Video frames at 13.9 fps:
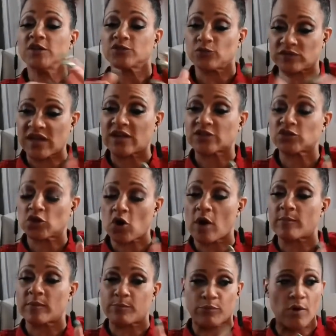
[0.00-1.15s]
So Dr.
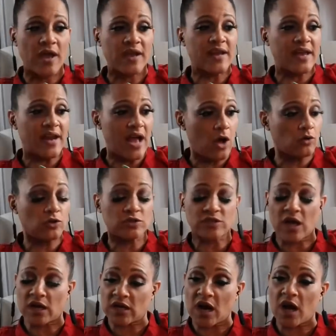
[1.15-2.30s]
Carmen Bryant at
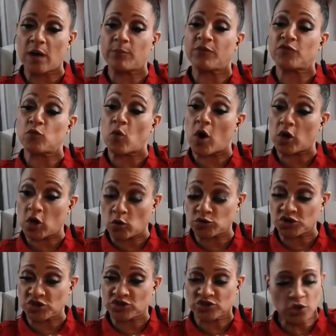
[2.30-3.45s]
Outlook.com. If you want
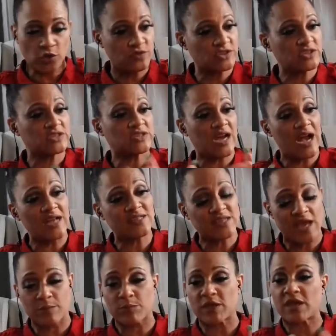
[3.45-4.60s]
coaching services,
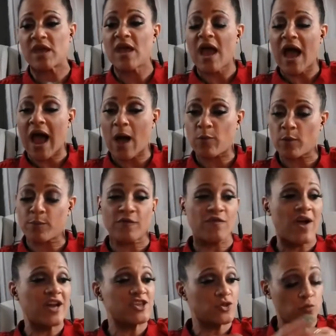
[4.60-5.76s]
contact me. I will
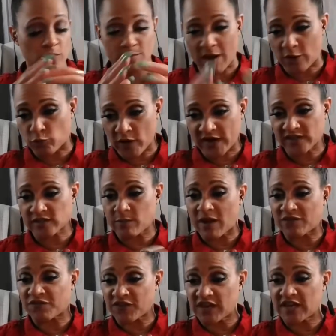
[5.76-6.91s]
provide you with my rates,
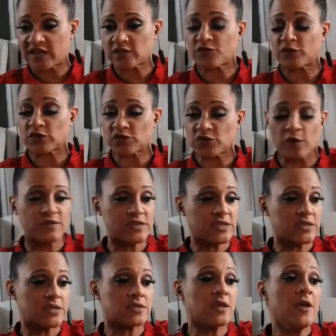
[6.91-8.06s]
my fees for
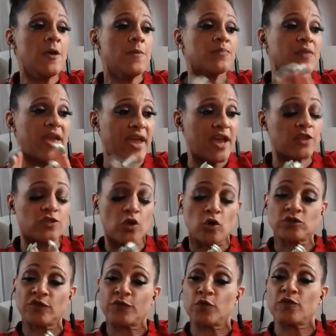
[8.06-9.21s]
services, and
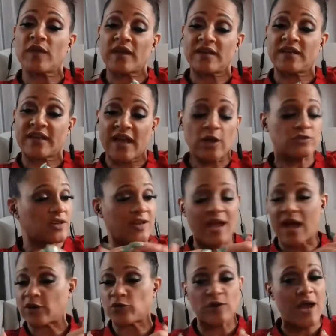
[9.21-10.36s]
those of you that need counseling.
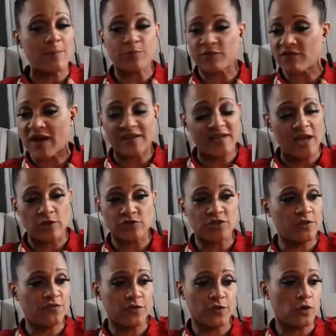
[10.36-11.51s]
I do not provide
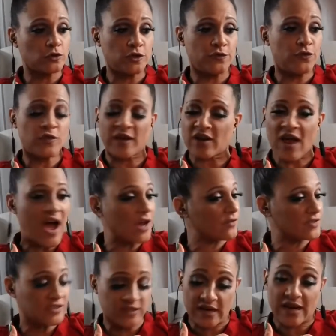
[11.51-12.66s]
counseling for those of you that are out
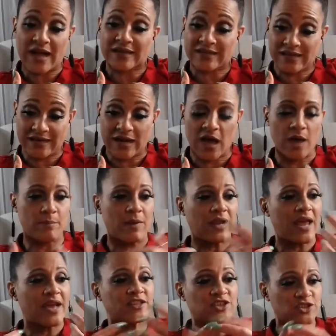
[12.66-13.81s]
of state. I cannot. My
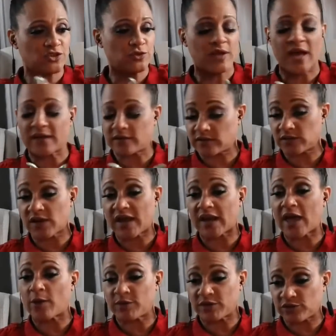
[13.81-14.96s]
license do not
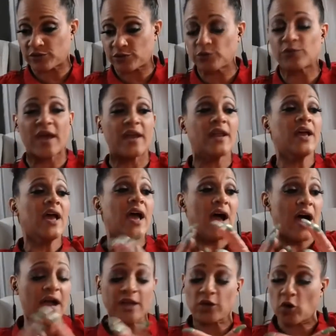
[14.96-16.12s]
allow me to do that.
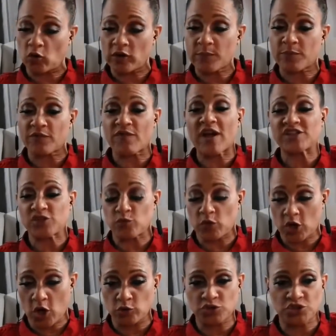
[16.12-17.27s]
I can only provide you
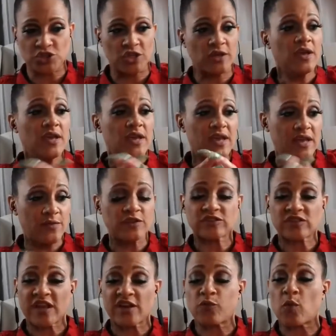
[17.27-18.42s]
with coaching. In the
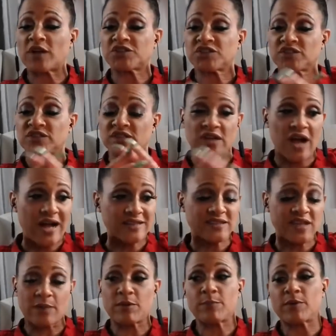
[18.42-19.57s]
state of Washington,
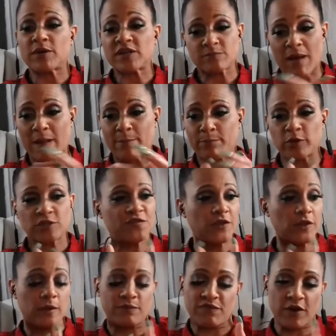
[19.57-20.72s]
contact me because my books
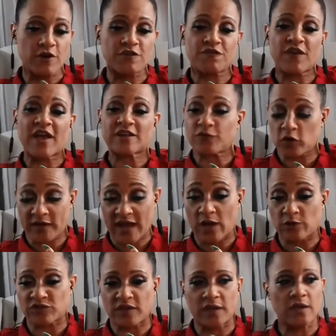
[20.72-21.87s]
fill up very fast for
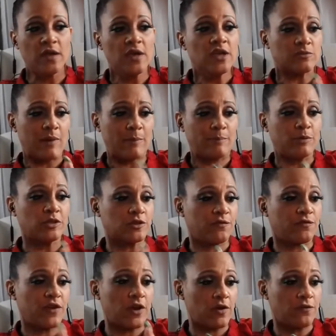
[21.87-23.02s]
counseling. So my books
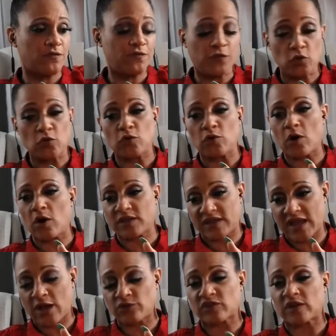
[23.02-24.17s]
are very full on
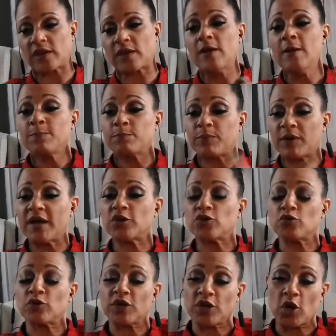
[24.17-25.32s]
counseling, but
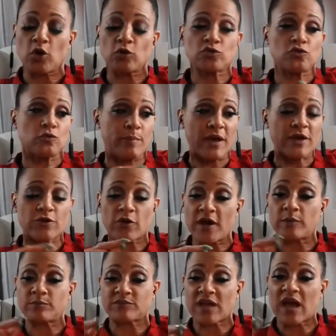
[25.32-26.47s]
you can go to
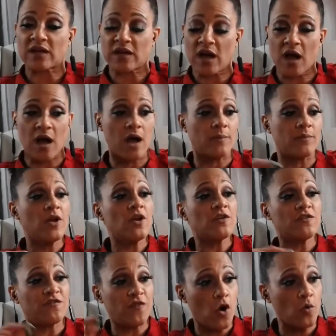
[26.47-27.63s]

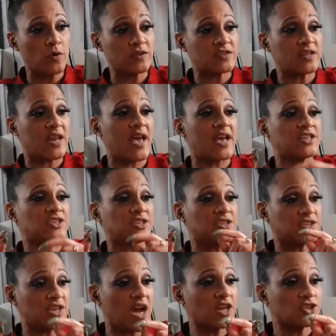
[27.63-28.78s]

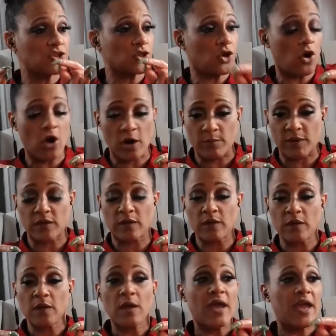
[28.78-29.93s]
betterhelp.com/Dr. Carmen
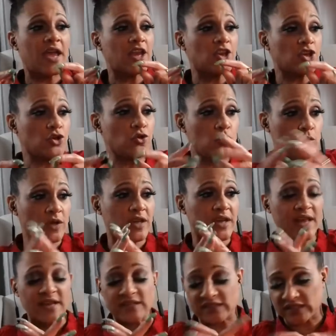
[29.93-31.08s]
and you will
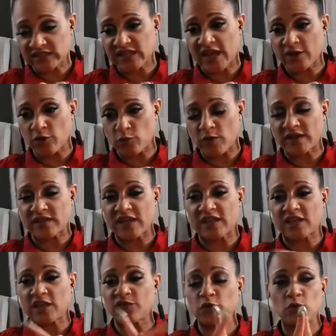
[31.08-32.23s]
get a discounted rate. They
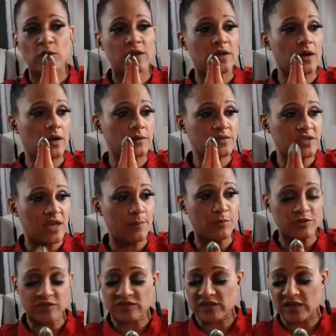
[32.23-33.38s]
give you a
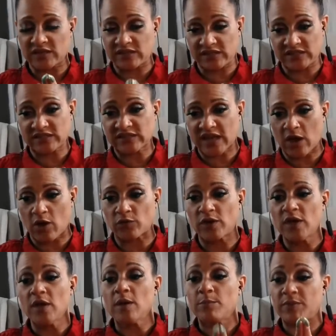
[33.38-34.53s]
10% discount
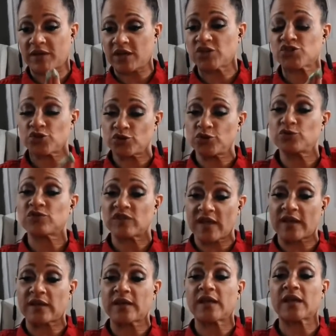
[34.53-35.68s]
because you're using
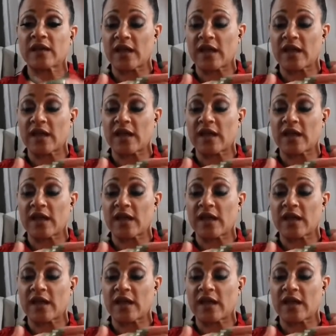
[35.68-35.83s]
that link.